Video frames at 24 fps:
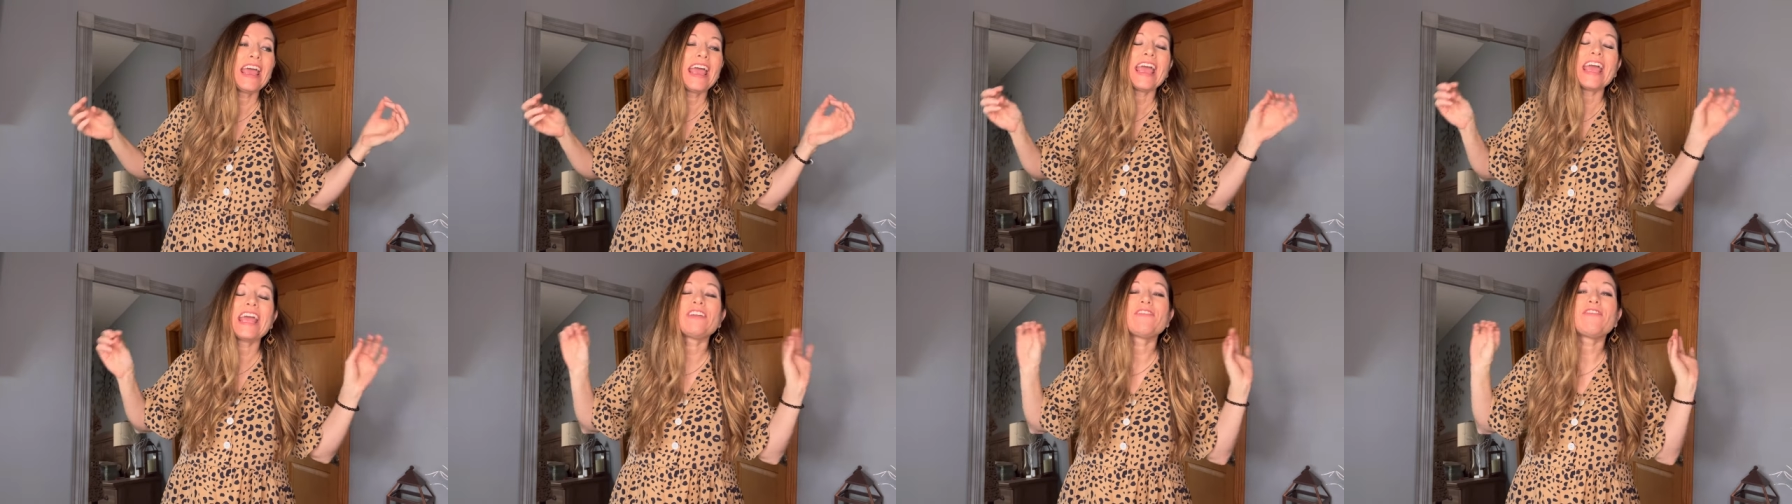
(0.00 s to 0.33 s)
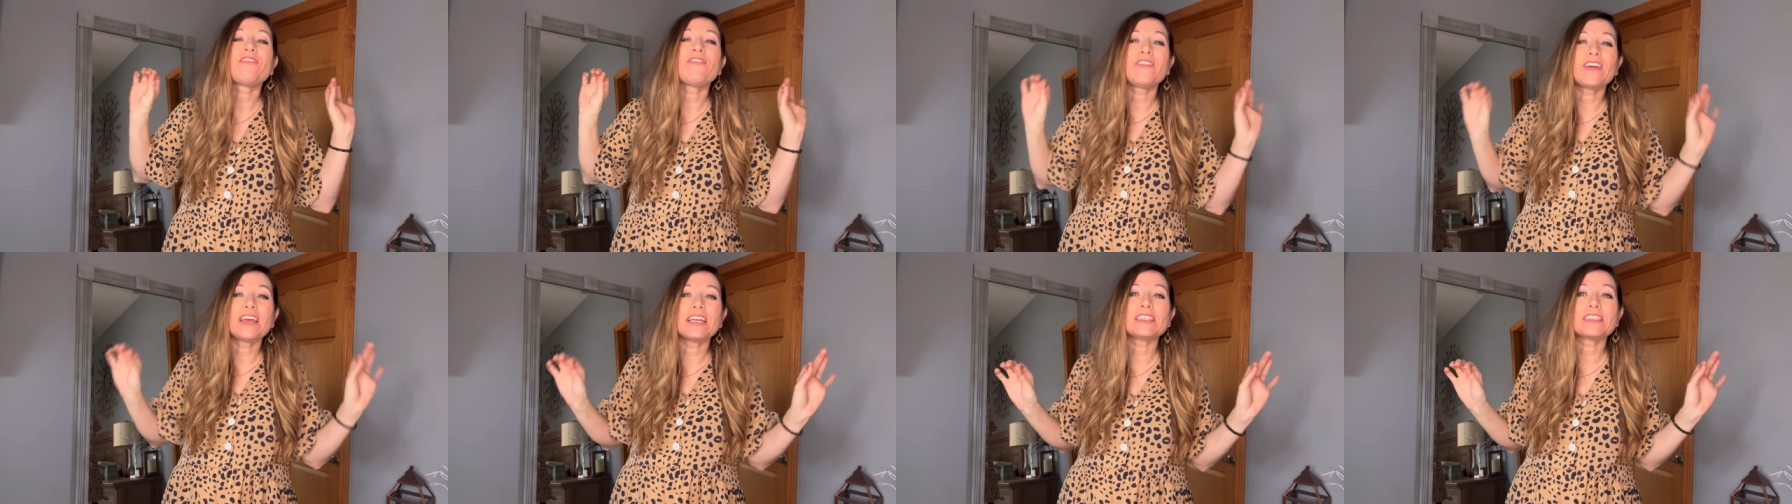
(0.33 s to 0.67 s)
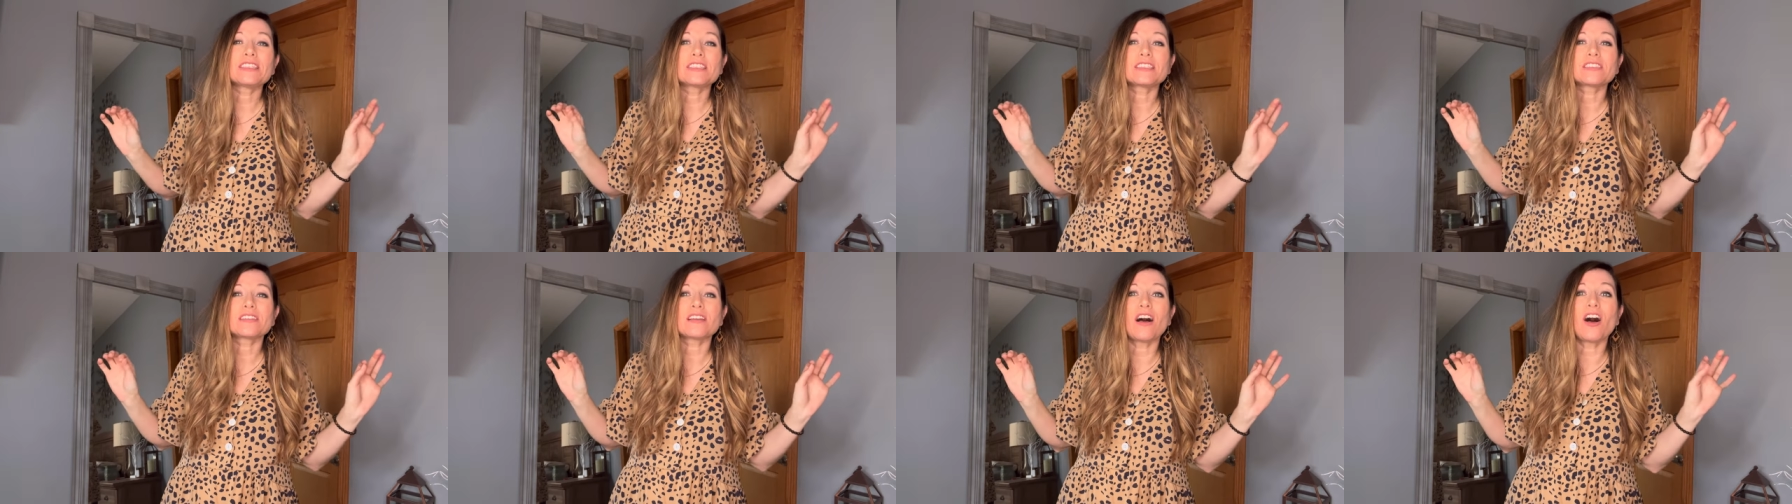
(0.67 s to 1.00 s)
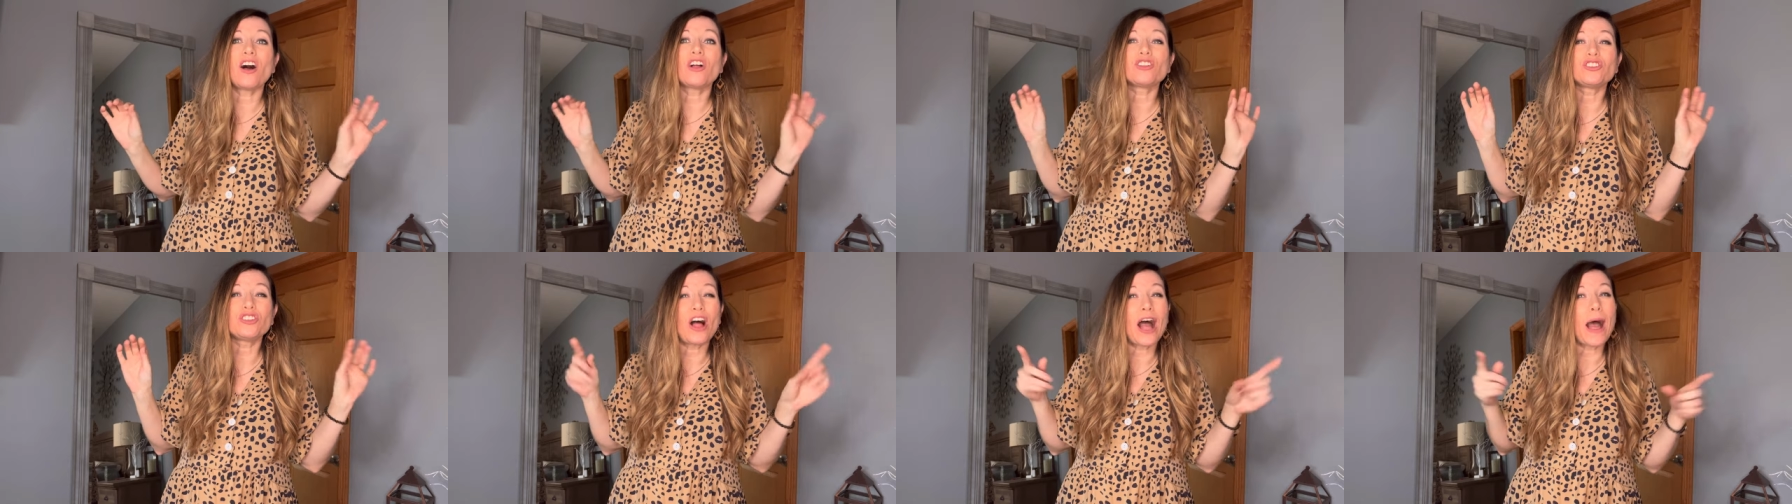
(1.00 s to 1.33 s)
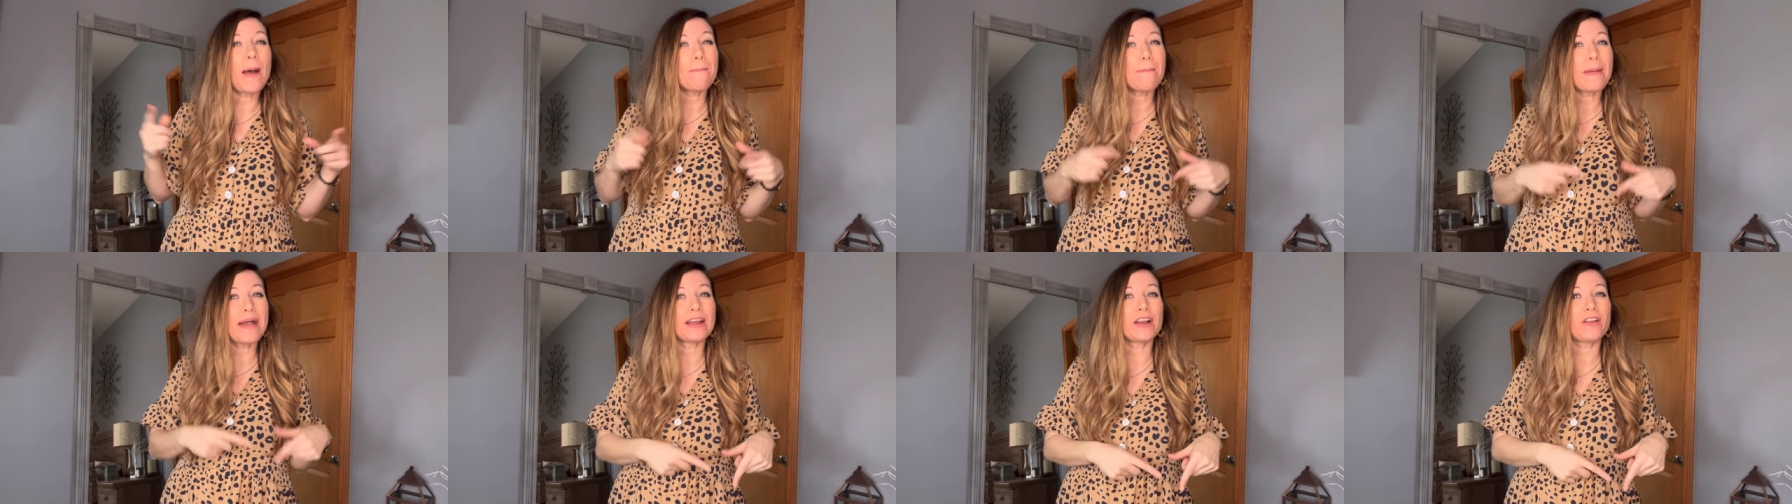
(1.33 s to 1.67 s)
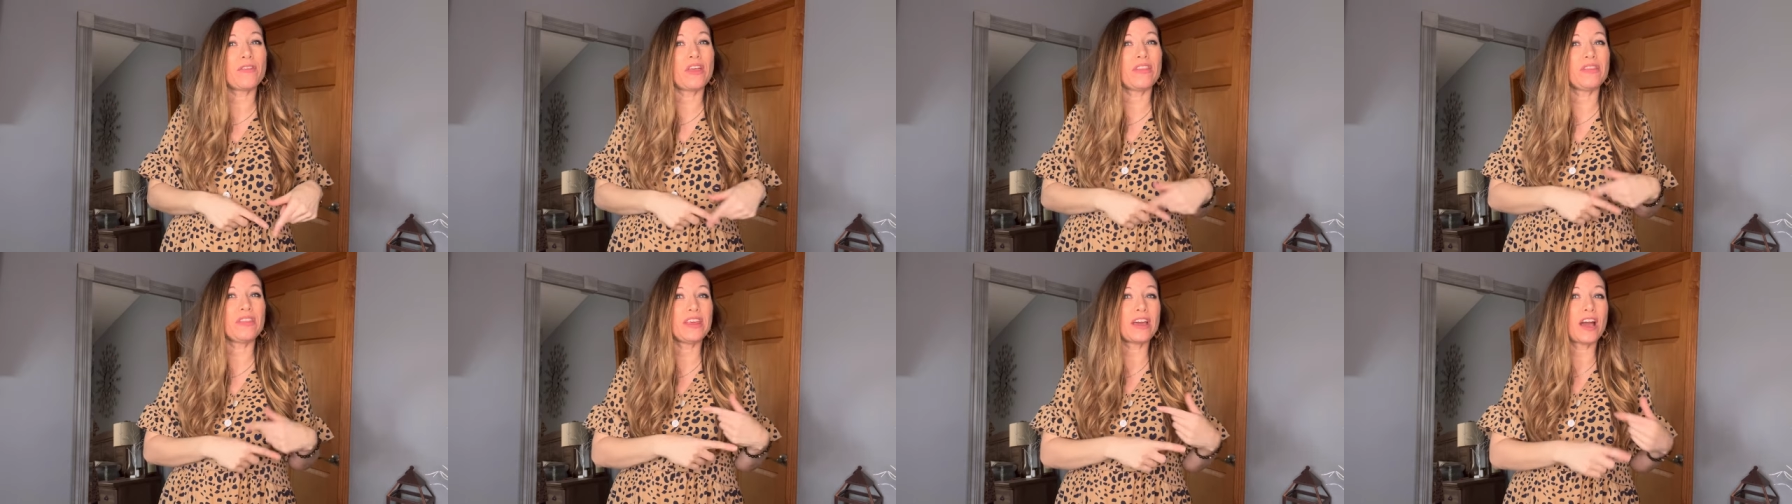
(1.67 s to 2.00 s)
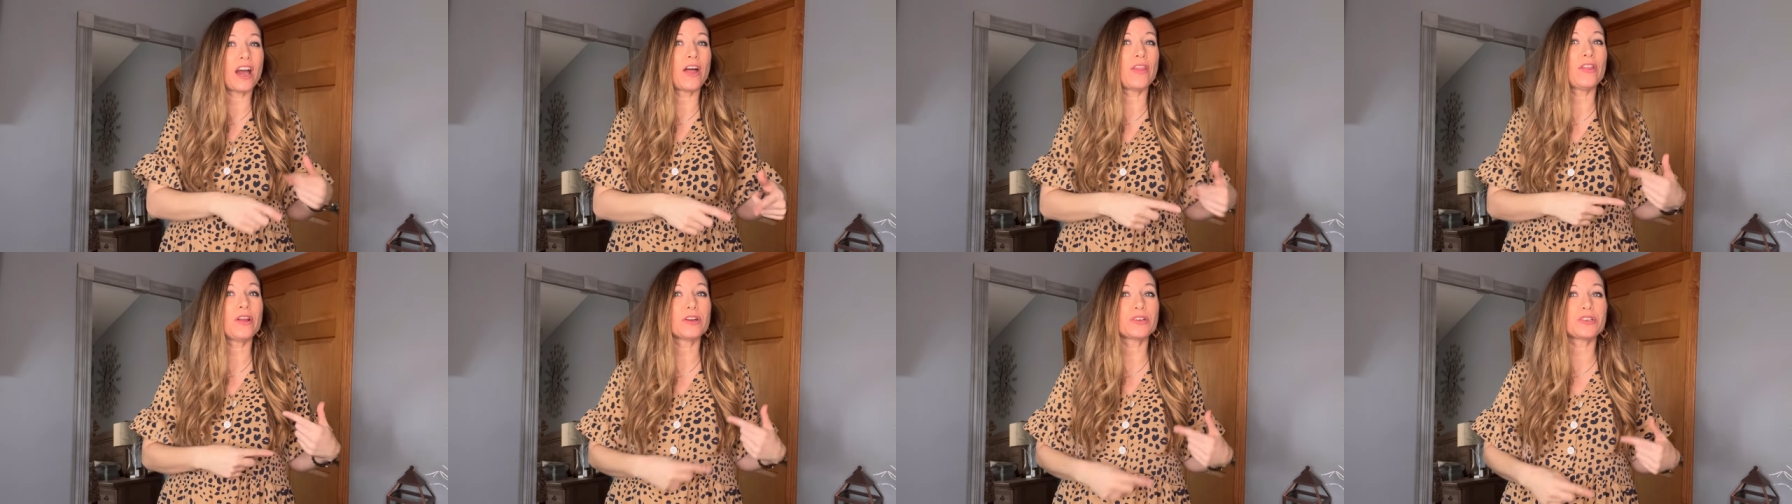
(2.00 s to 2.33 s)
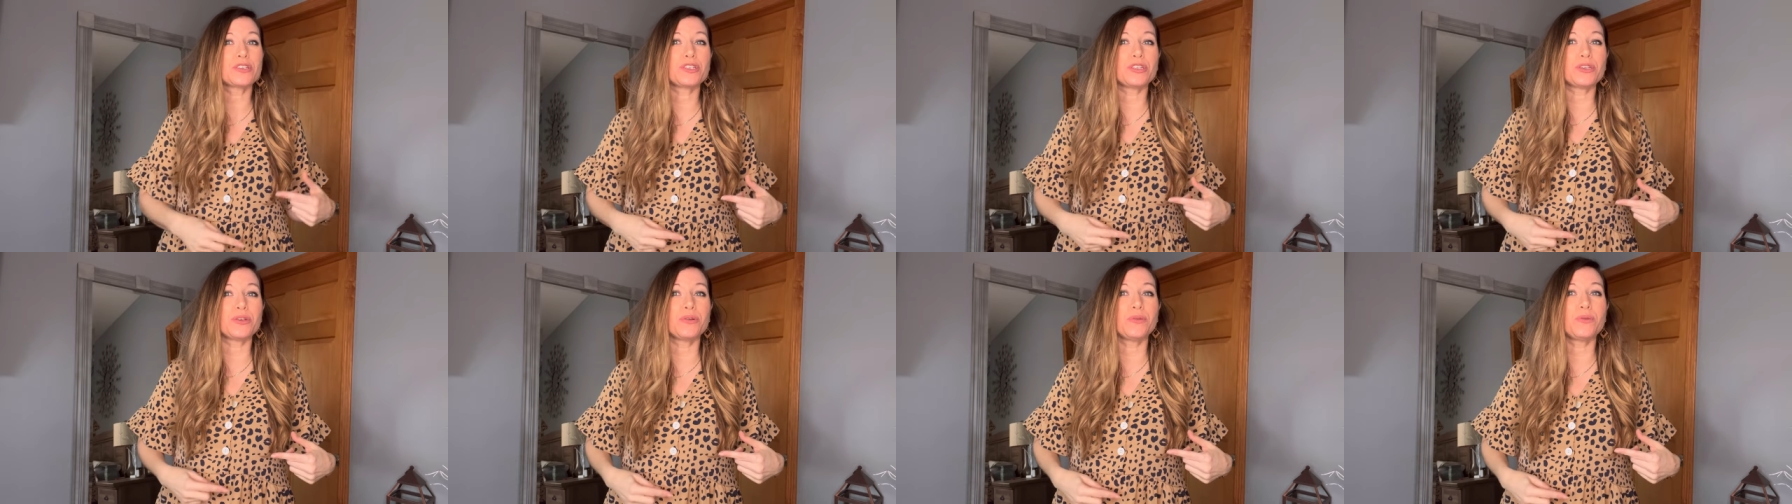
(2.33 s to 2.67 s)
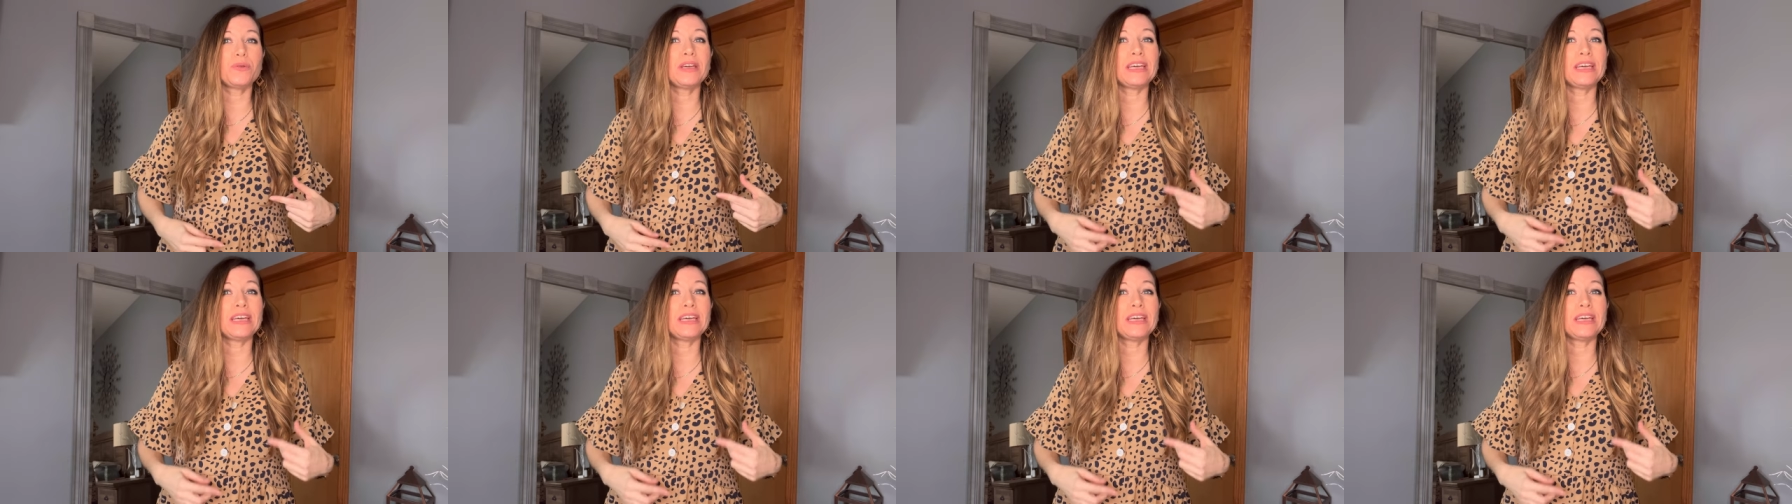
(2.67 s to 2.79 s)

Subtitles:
It fits a lot better than the other two.